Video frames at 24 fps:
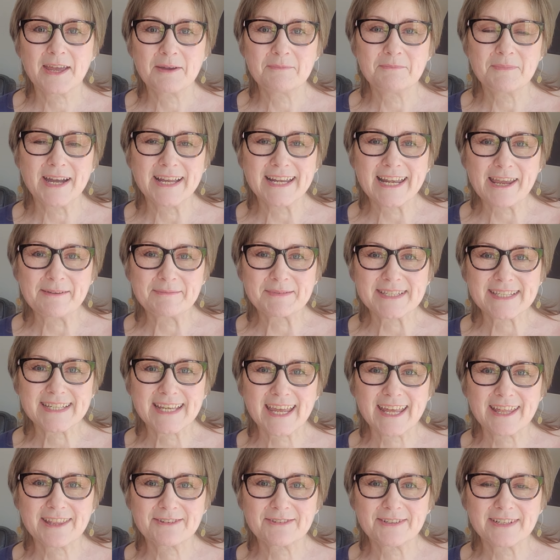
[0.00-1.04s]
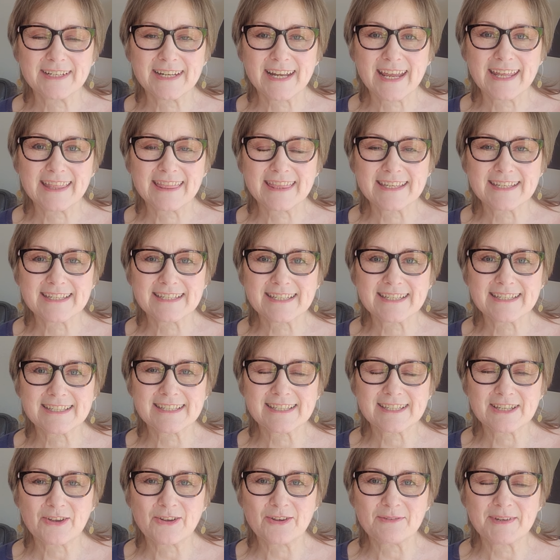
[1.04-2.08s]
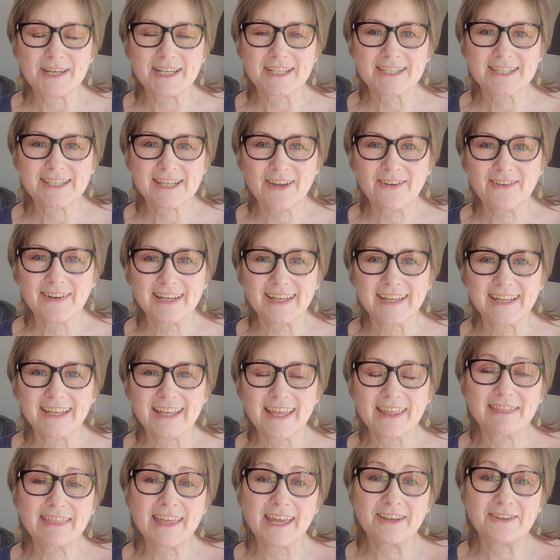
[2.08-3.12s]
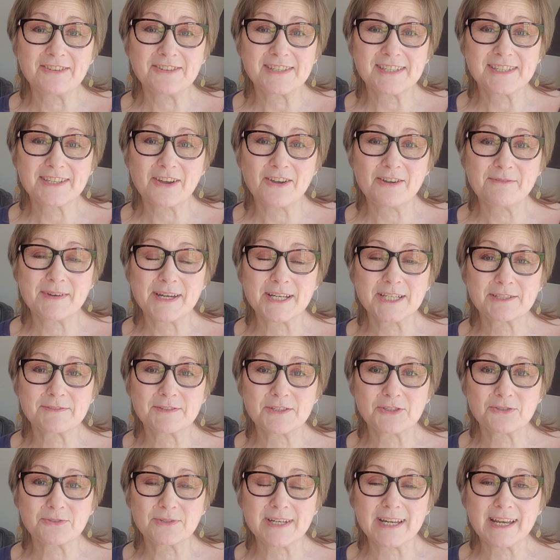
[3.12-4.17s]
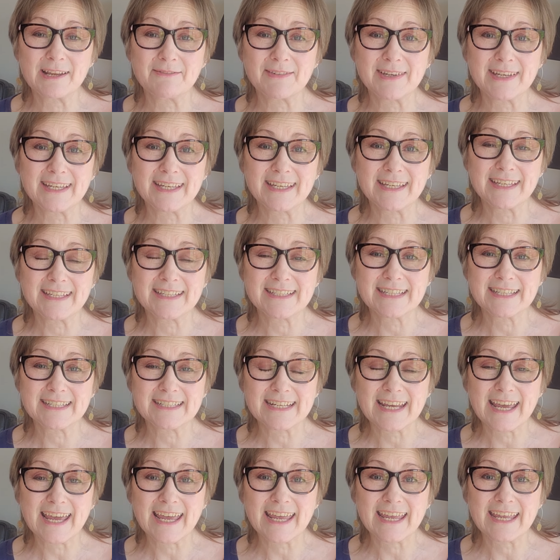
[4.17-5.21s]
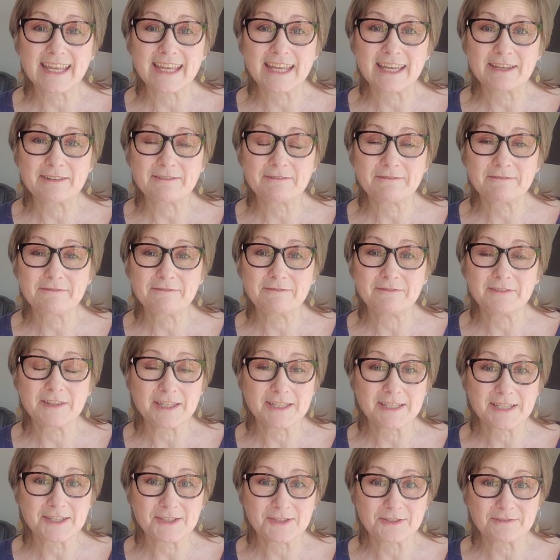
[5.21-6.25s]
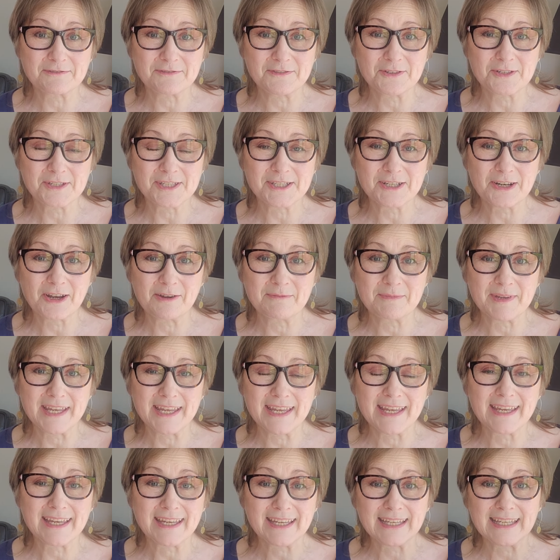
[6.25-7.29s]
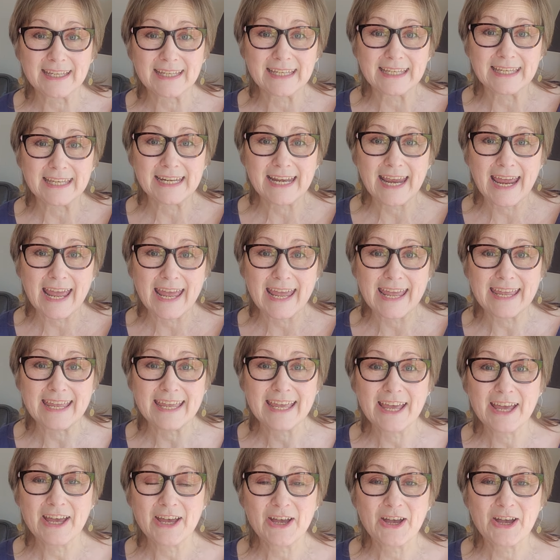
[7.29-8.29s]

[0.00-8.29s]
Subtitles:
My name is Catherine and this is So Much Sewing. Thank you so much for joining me today. If this is your first time here, g'day.